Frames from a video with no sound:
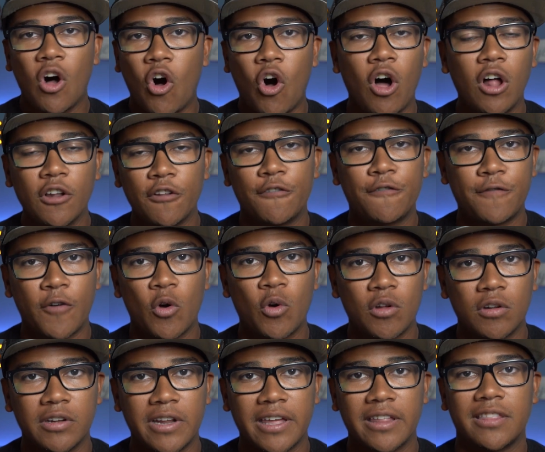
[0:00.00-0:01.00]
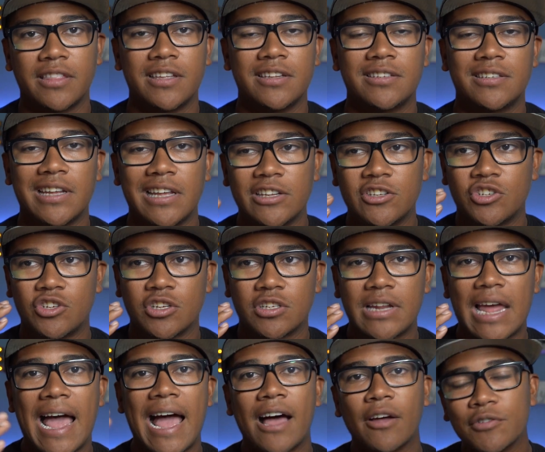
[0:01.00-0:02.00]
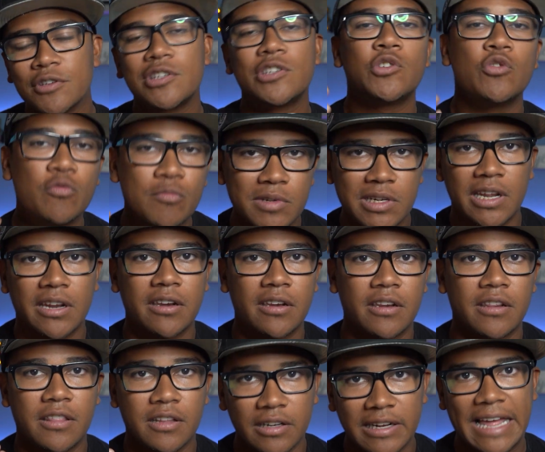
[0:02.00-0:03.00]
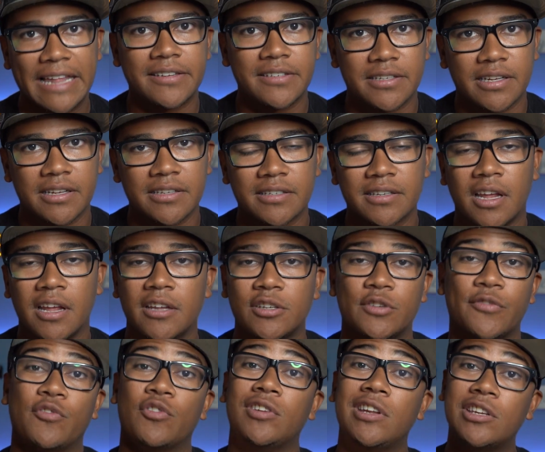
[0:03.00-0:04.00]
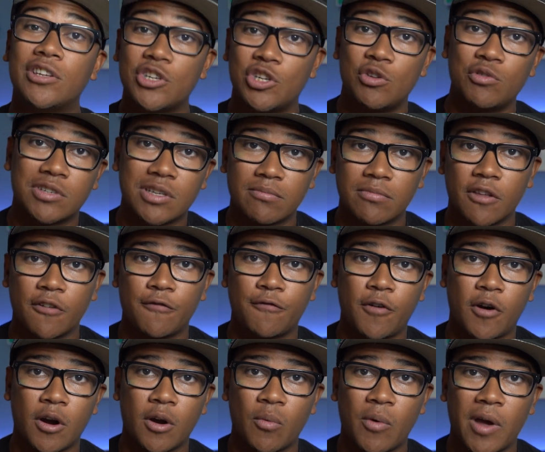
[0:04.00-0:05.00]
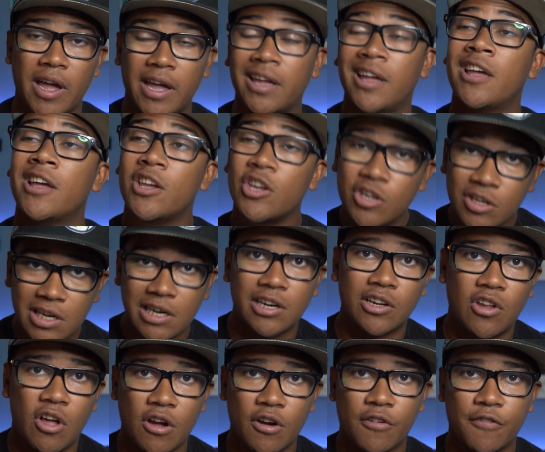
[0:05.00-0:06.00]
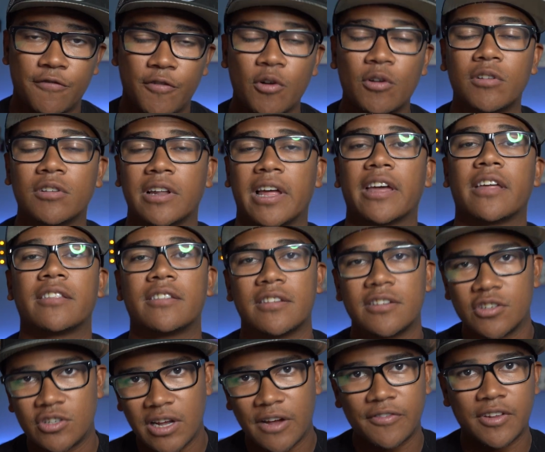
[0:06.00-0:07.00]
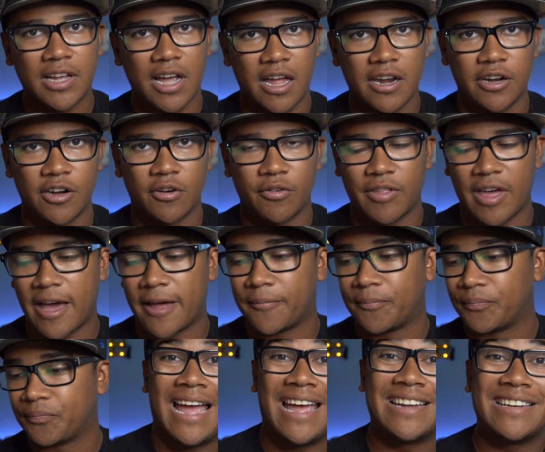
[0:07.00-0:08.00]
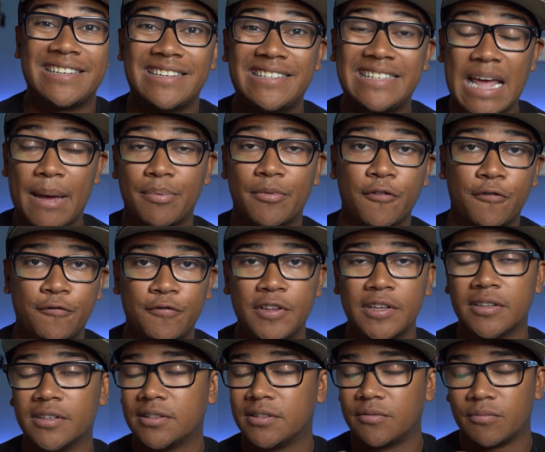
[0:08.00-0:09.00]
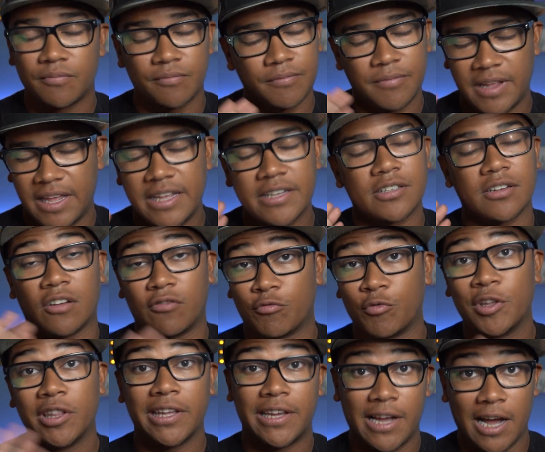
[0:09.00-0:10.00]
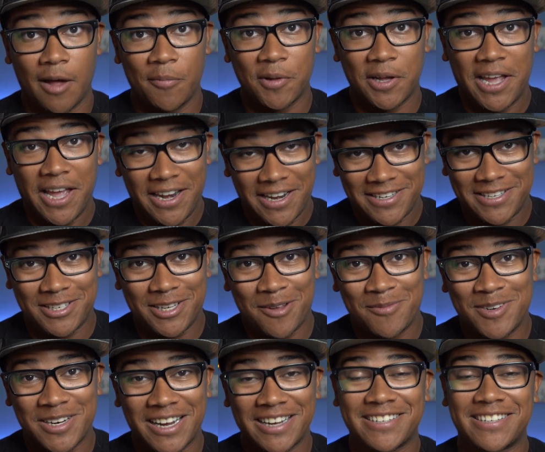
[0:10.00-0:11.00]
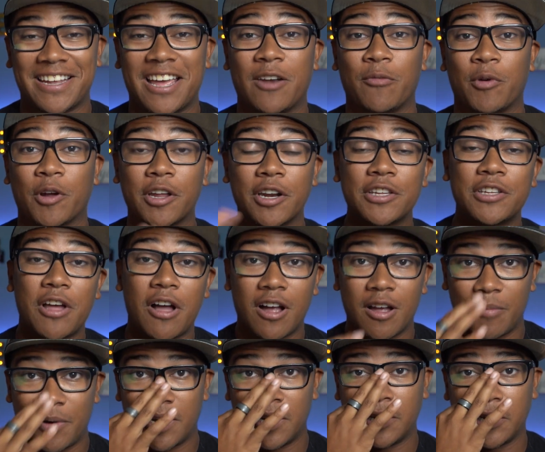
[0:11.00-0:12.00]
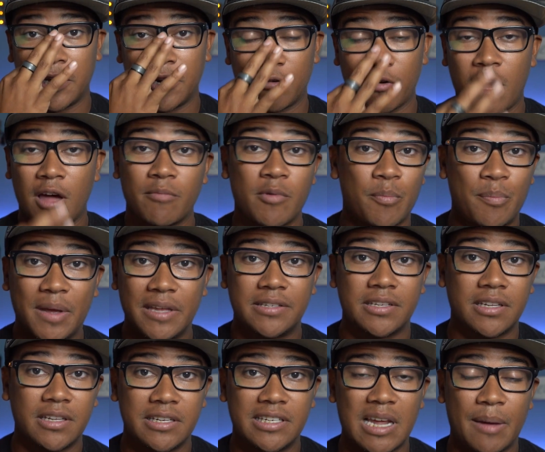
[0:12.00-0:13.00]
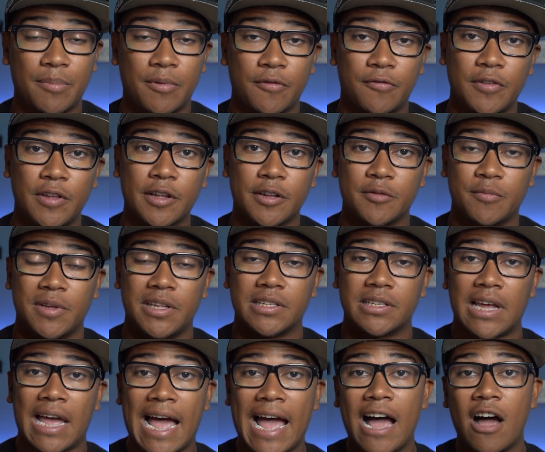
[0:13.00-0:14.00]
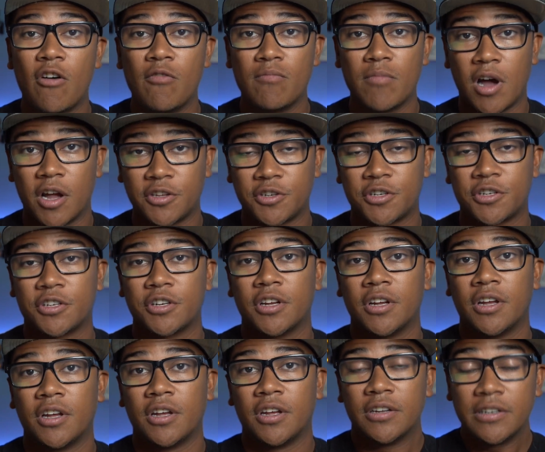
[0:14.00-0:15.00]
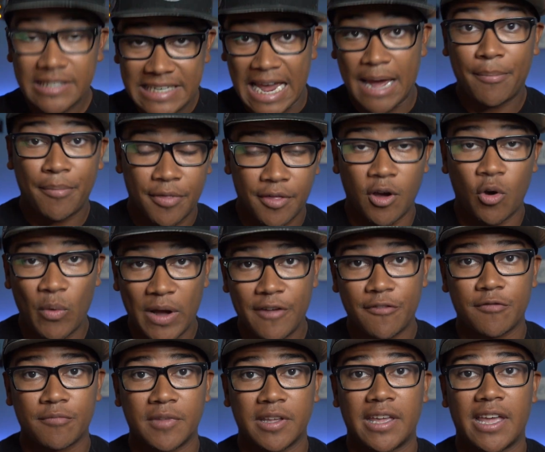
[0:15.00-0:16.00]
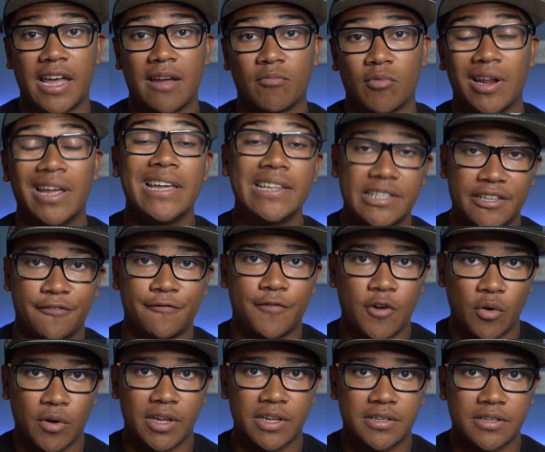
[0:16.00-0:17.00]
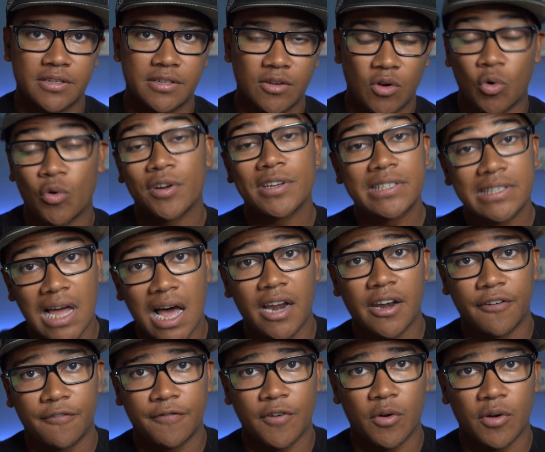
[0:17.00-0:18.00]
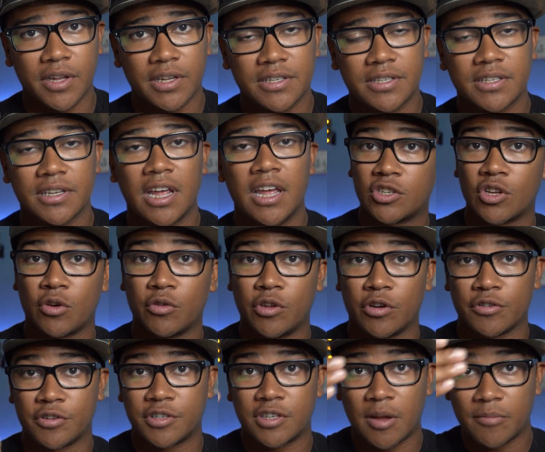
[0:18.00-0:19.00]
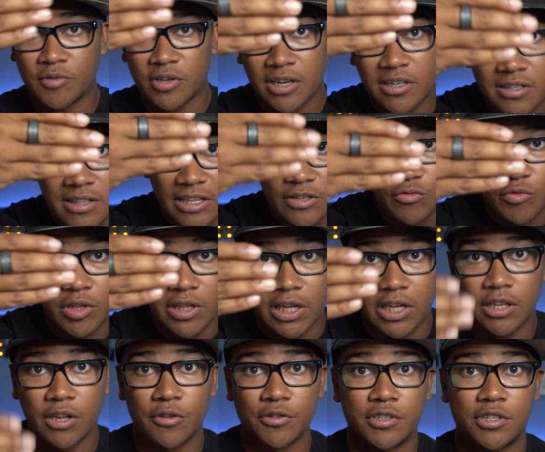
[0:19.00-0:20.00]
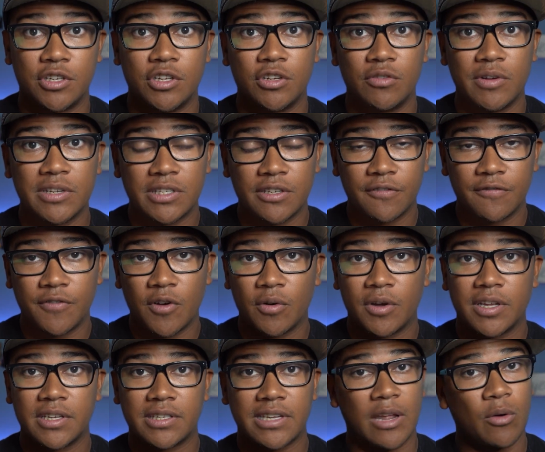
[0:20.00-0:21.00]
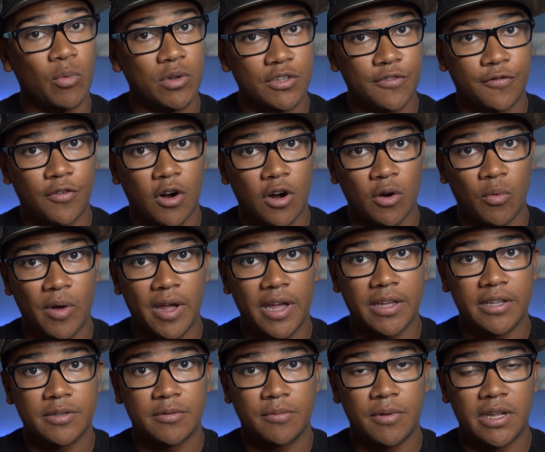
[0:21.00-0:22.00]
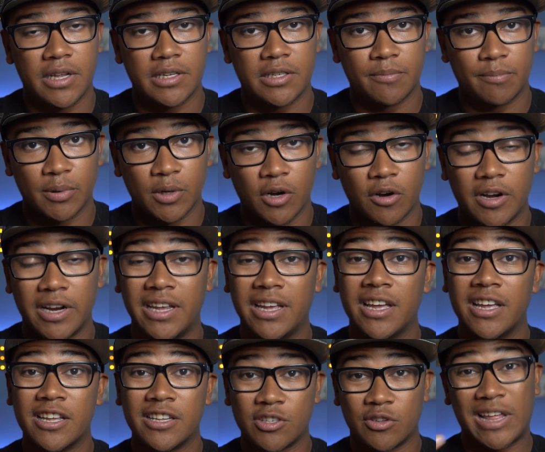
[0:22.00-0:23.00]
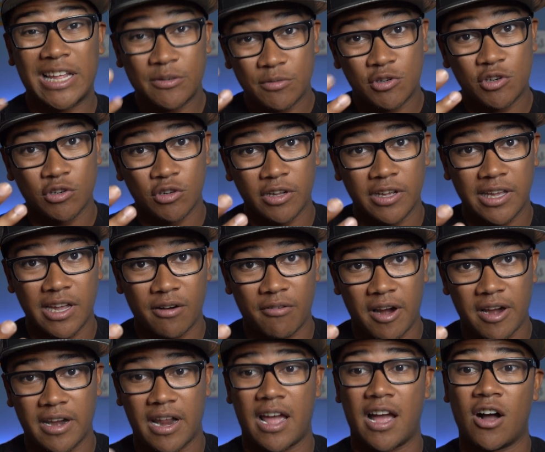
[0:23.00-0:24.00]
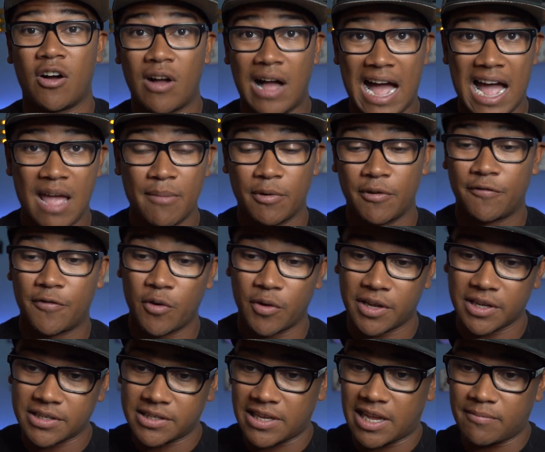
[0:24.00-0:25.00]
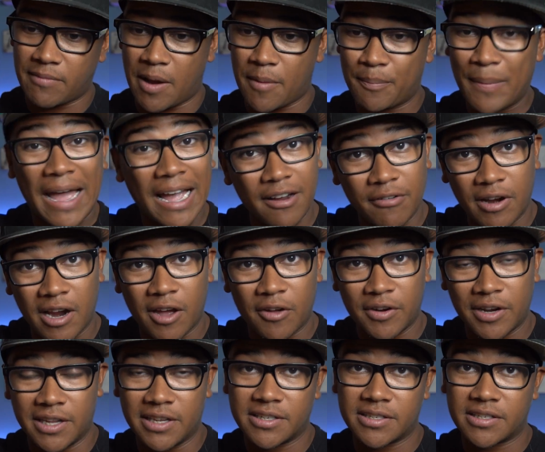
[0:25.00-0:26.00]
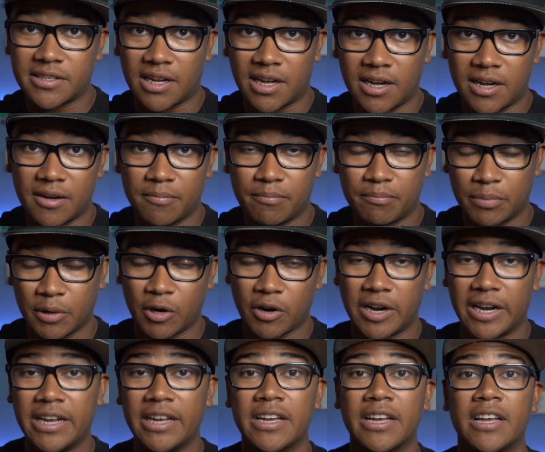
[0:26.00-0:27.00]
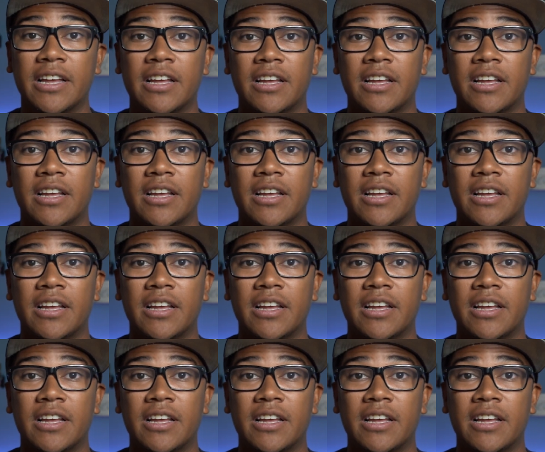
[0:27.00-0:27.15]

All a focal length is just how zoomed in the lens is. So if you need to shoot something far away, you need a longer focal length. So you have to kind of know that. And depth of field is a really complicated subject, and we're gonna talk about it later on, but basically depth of field means how much depth away from the camera is in focus or is not in focus. So your subject that's really close to you is in focus and what's far away is blurry. So that's what you're looking at right now. I'm in focus and my background is blurry.